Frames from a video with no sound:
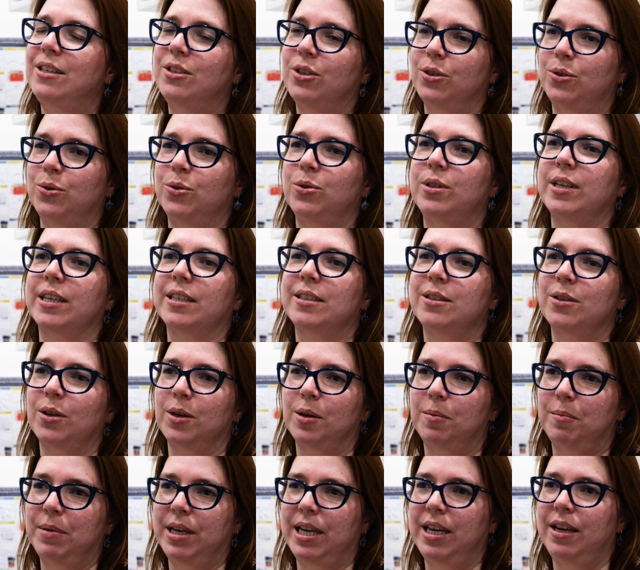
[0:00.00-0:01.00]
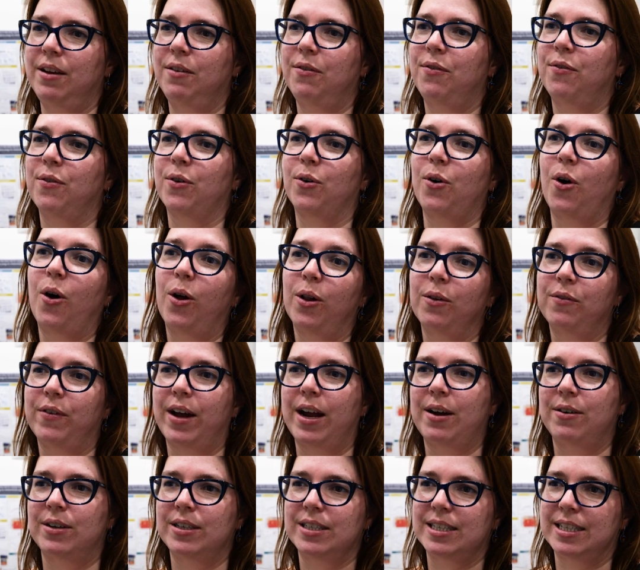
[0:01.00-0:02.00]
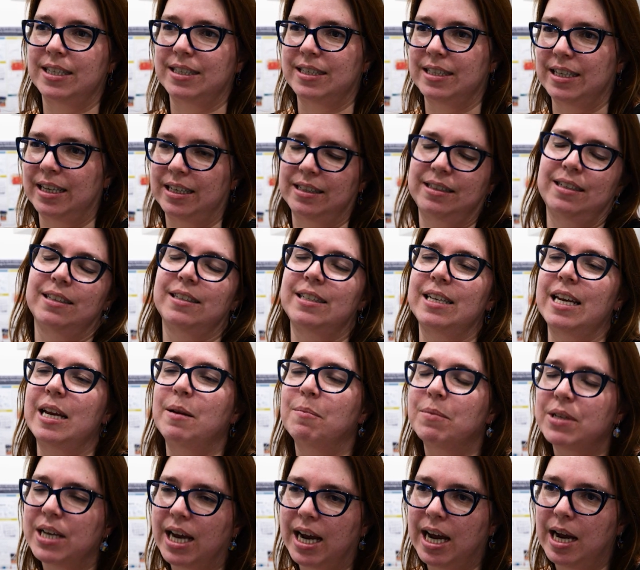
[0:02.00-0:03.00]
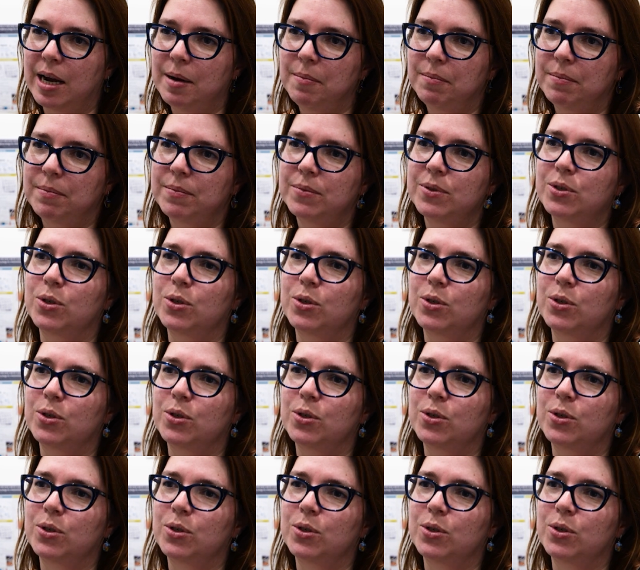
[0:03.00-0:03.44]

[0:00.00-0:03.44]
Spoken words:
to do taxonomy for all viruses at the same time.